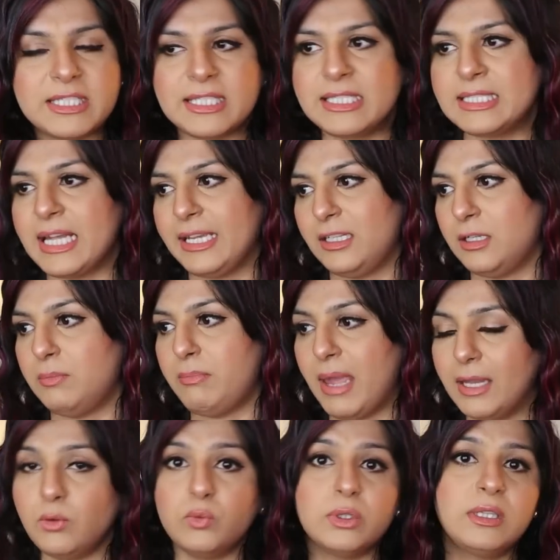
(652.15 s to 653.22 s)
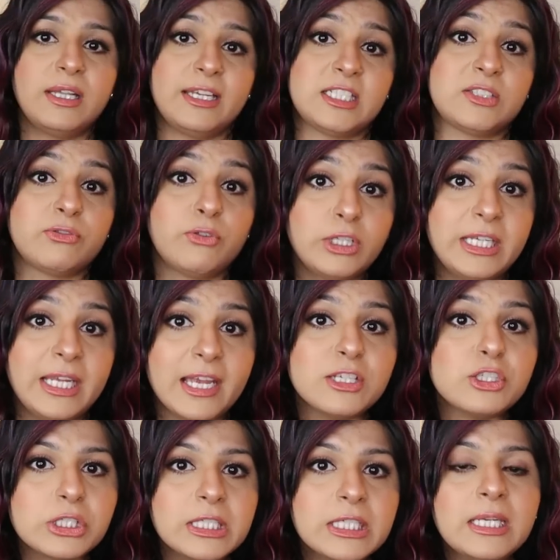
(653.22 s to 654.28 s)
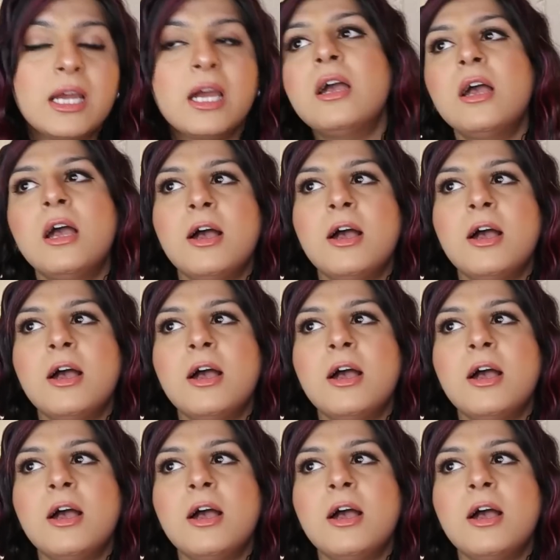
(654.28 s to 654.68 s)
This is like a manual exfoliation,